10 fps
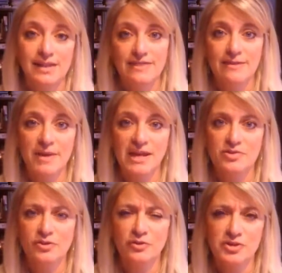Let them
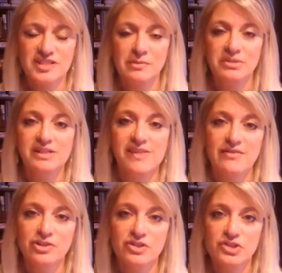answer. Of course they believe they
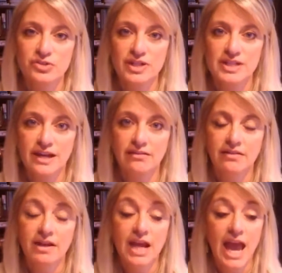have a good story to tell.
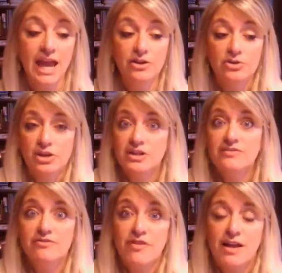And you could
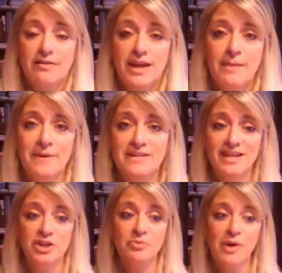even follow that up by
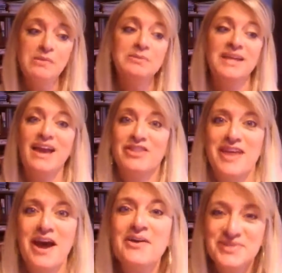saying you probably have
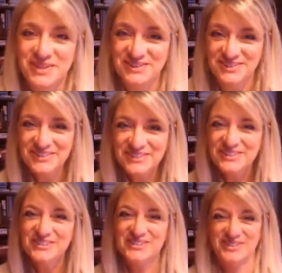1,000
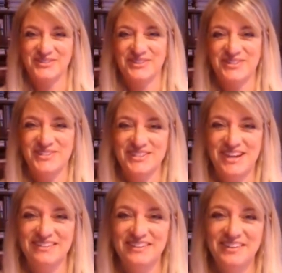good stories to
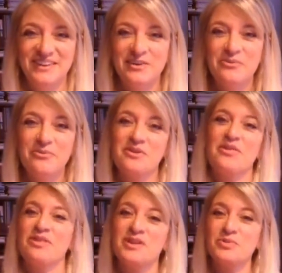tell. One of
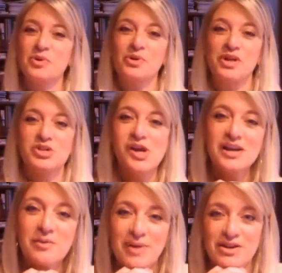the things we're going to
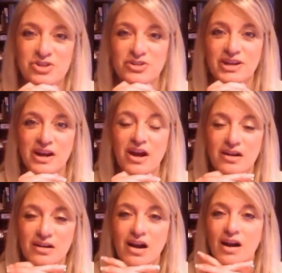talk about during
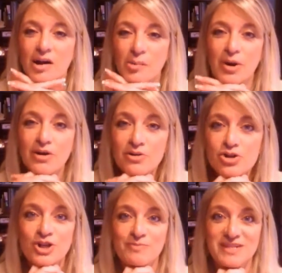our
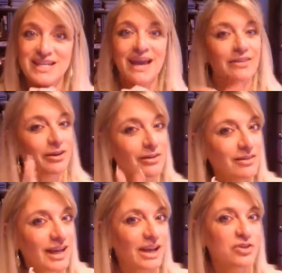partnership together,
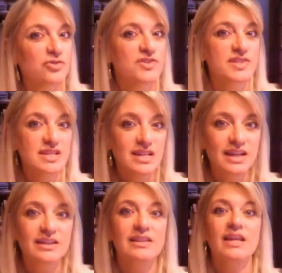again, you're
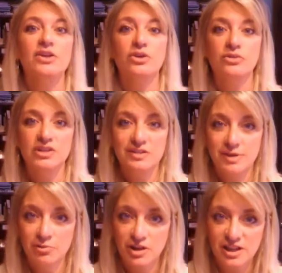seeding that you're going to
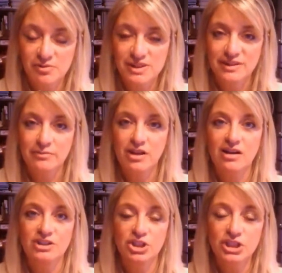be working with them long